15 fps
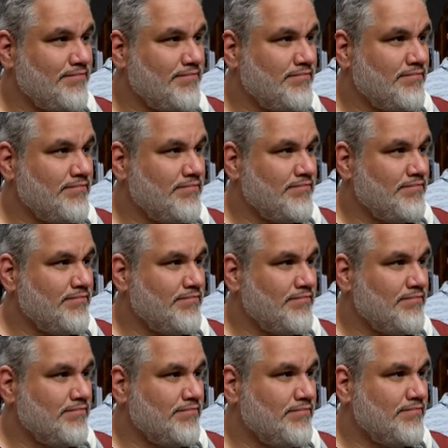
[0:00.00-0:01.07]
feel when you go to
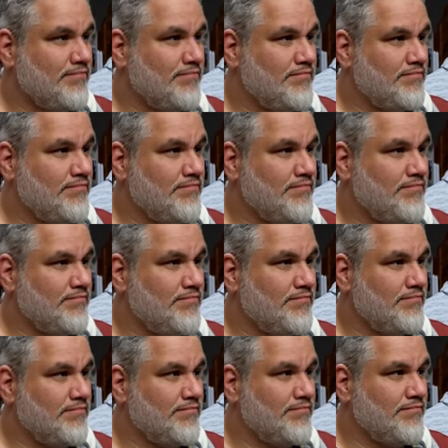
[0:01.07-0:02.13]
drink the water, but there ain't no
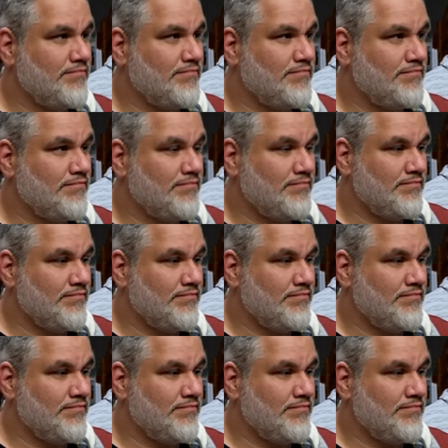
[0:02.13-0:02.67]
water in the cup.